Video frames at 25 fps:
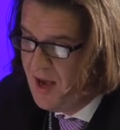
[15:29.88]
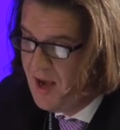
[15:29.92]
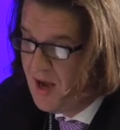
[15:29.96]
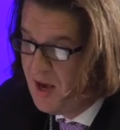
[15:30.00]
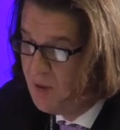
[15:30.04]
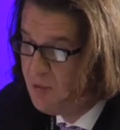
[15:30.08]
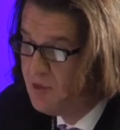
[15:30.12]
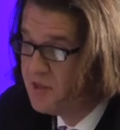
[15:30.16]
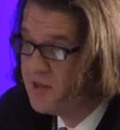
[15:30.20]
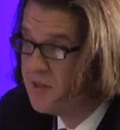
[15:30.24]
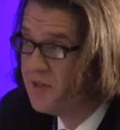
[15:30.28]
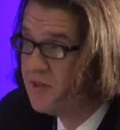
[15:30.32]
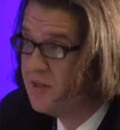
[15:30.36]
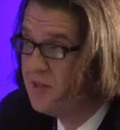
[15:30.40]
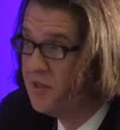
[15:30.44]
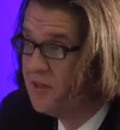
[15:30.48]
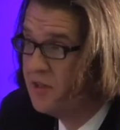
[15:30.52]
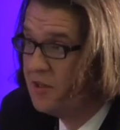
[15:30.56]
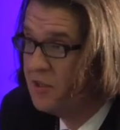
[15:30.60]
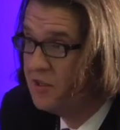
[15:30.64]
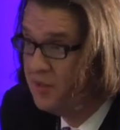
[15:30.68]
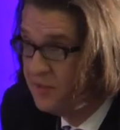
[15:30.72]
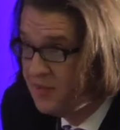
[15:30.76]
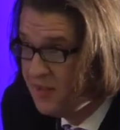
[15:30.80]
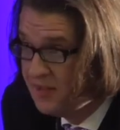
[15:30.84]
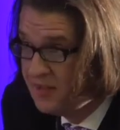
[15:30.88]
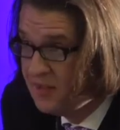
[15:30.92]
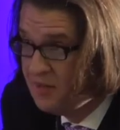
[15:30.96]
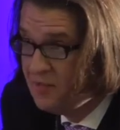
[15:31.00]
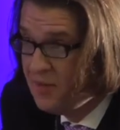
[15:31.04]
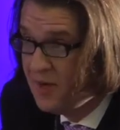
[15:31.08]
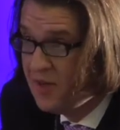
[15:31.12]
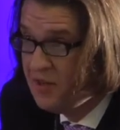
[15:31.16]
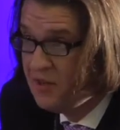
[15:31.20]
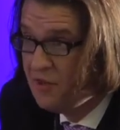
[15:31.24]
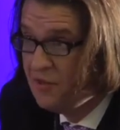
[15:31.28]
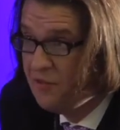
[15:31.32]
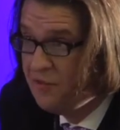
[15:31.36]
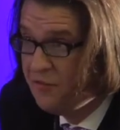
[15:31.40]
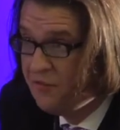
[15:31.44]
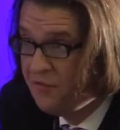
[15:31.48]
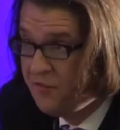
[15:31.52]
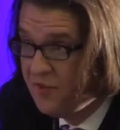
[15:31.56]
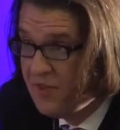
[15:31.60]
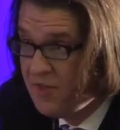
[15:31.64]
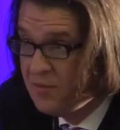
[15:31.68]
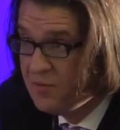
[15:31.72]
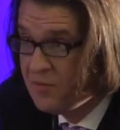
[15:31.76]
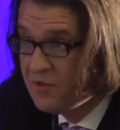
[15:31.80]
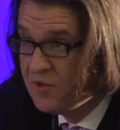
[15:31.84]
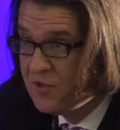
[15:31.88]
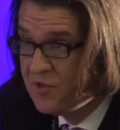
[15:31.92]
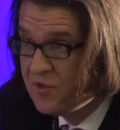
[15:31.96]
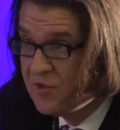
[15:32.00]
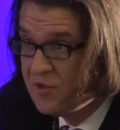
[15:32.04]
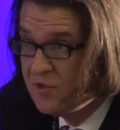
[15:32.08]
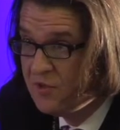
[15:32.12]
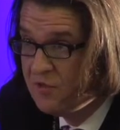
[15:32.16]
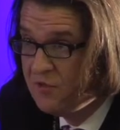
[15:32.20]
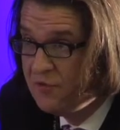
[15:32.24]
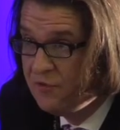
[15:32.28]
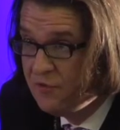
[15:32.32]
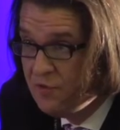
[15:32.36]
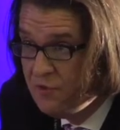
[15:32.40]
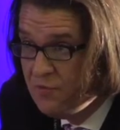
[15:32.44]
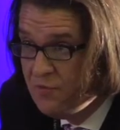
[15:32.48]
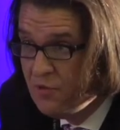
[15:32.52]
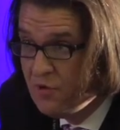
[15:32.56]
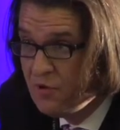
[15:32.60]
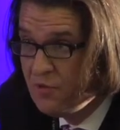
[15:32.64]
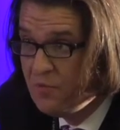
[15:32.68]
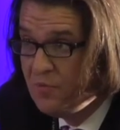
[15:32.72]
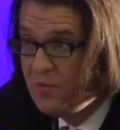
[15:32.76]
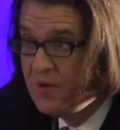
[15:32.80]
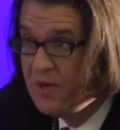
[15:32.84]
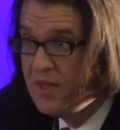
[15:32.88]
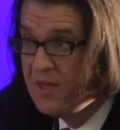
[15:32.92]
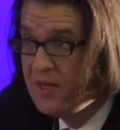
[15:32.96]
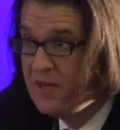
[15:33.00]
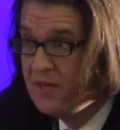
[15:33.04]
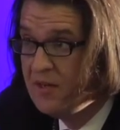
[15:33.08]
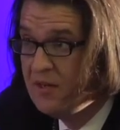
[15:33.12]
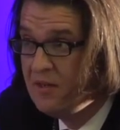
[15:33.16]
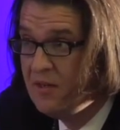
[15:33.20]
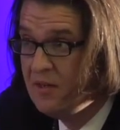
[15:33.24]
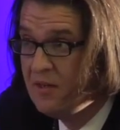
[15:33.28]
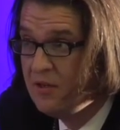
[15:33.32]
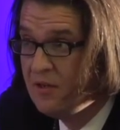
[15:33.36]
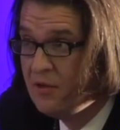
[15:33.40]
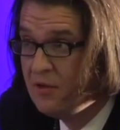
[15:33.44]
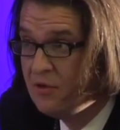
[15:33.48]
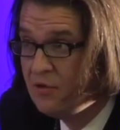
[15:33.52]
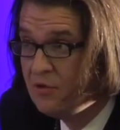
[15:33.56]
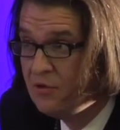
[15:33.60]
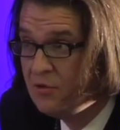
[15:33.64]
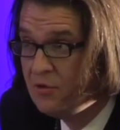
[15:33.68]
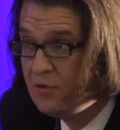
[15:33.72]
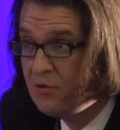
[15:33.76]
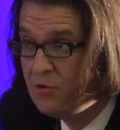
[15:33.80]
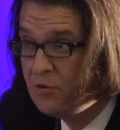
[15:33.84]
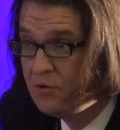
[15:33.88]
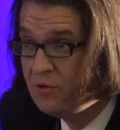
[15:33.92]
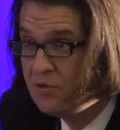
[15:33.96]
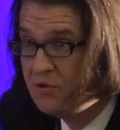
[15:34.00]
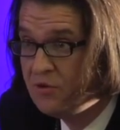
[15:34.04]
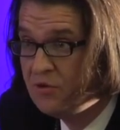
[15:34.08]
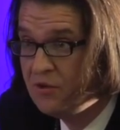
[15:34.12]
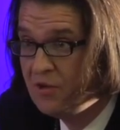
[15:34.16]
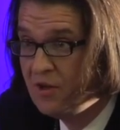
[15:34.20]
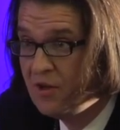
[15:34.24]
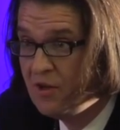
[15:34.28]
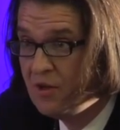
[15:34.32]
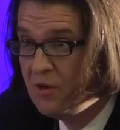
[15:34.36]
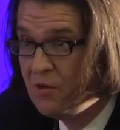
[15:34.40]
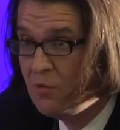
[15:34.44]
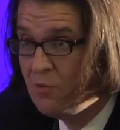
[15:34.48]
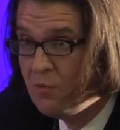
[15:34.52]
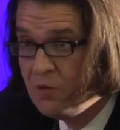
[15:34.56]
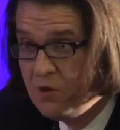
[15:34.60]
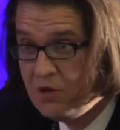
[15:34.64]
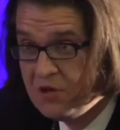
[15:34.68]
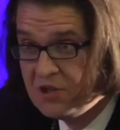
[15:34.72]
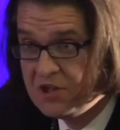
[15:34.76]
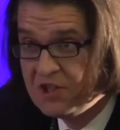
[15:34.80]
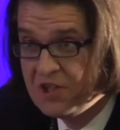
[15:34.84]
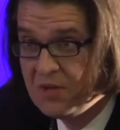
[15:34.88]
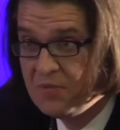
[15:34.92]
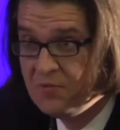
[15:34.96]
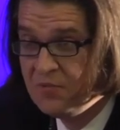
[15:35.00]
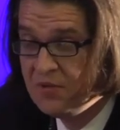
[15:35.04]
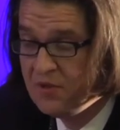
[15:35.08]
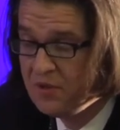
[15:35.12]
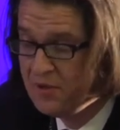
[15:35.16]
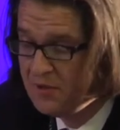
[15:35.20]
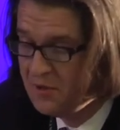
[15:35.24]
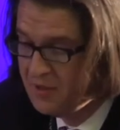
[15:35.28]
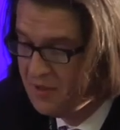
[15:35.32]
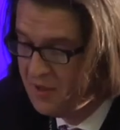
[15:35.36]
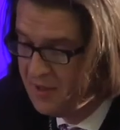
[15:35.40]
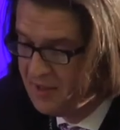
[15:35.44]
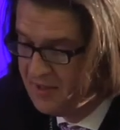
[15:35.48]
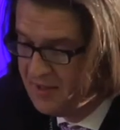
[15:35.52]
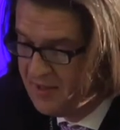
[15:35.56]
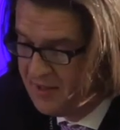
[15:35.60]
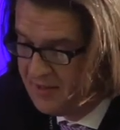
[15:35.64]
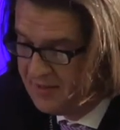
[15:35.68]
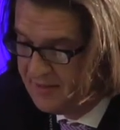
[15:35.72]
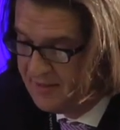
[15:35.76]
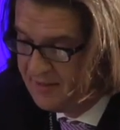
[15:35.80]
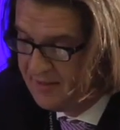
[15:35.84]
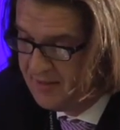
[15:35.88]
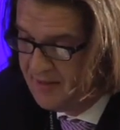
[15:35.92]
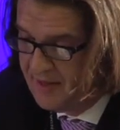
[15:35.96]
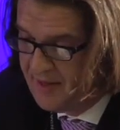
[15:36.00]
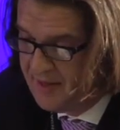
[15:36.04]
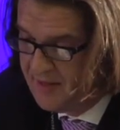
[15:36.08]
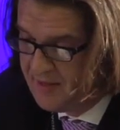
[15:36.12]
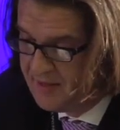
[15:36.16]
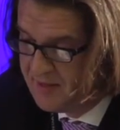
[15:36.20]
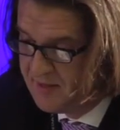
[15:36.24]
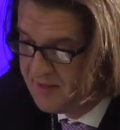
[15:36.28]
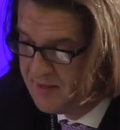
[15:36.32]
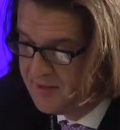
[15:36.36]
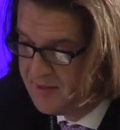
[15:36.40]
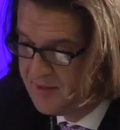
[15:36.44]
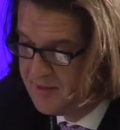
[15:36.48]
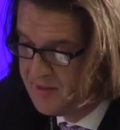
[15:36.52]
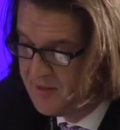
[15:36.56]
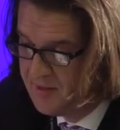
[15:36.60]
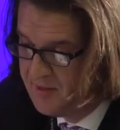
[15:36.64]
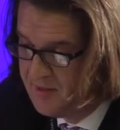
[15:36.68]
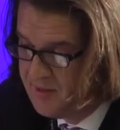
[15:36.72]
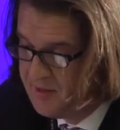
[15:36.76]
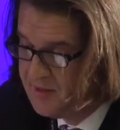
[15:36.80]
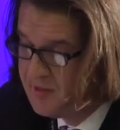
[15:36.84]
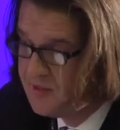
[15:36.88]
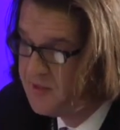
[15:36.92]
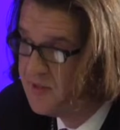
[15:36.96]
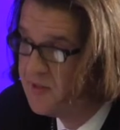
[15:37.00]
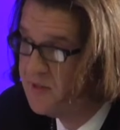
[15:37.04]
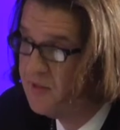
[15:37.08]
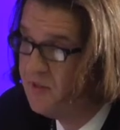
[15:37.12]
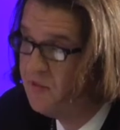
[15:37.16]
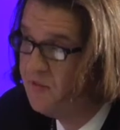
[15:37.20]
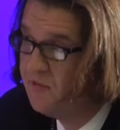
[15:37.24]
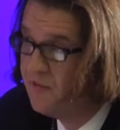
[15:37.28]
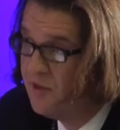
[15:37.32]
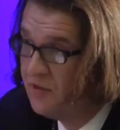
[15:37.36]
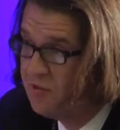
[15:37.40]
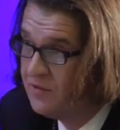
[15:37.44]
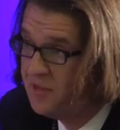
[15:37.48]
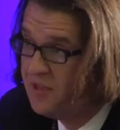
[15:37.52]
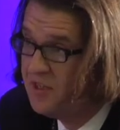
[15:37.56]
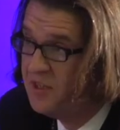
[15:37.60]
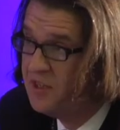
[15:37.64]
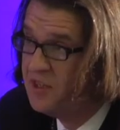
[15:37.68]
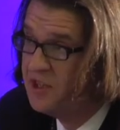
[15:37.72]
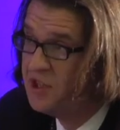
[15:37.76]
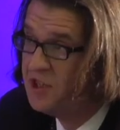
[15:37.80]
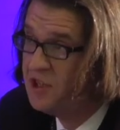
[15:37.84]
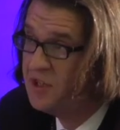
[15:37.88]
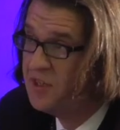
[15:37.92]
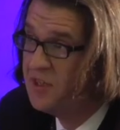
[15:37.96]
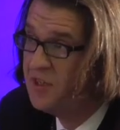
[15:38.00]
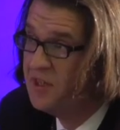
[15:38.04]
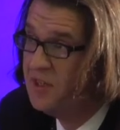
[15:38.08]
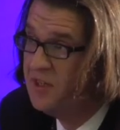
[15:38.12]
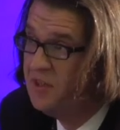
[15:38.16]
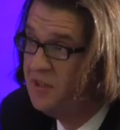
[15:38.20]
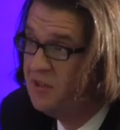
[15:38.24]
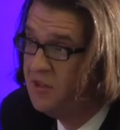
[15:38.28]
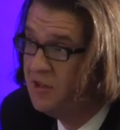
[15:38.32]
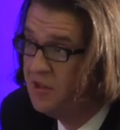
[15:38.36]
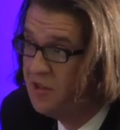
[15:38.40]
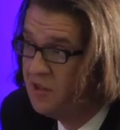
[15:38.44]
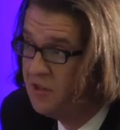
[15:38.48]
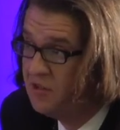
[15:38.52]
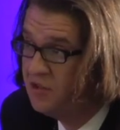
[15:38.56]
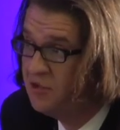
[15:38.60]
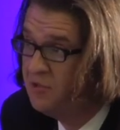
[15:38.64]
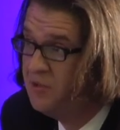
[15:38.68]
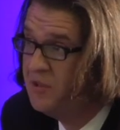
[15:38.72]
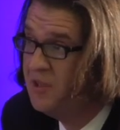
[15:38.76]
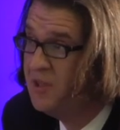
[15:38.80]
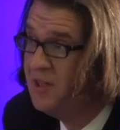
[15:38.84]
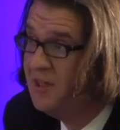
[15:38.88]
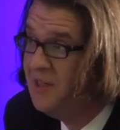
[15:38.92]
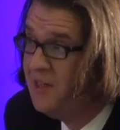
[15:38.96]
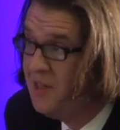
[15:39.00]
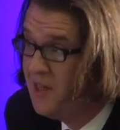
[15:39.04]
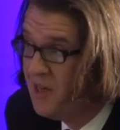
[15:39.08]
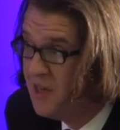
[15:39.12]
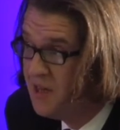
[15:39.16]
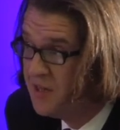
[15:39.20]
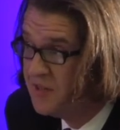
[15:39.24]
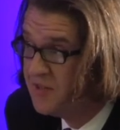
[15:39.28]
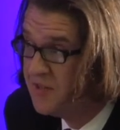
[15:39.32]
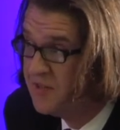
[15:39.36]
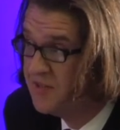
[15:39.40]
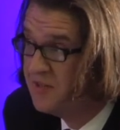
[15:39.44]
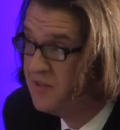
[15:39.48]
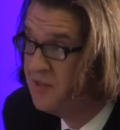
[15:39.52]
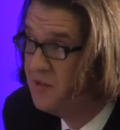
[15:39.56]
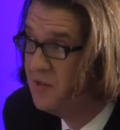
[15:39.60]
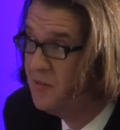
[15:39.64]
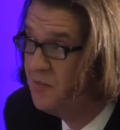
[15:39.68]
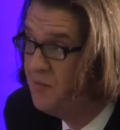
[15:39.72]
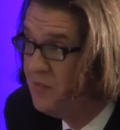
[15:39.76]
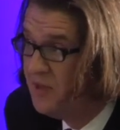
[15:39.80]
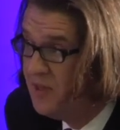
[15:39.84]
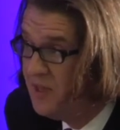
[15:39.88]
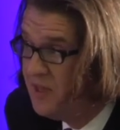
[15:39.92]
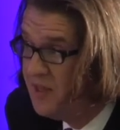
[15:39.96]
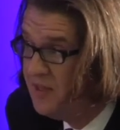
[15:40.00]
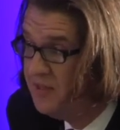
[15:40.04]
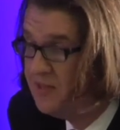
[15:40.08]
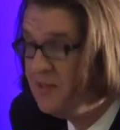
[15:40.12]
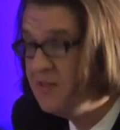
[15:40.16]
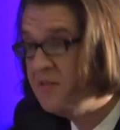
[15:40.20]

I was contacted by a famous football player, an old uh, world champion that has its foundation in the country he last played.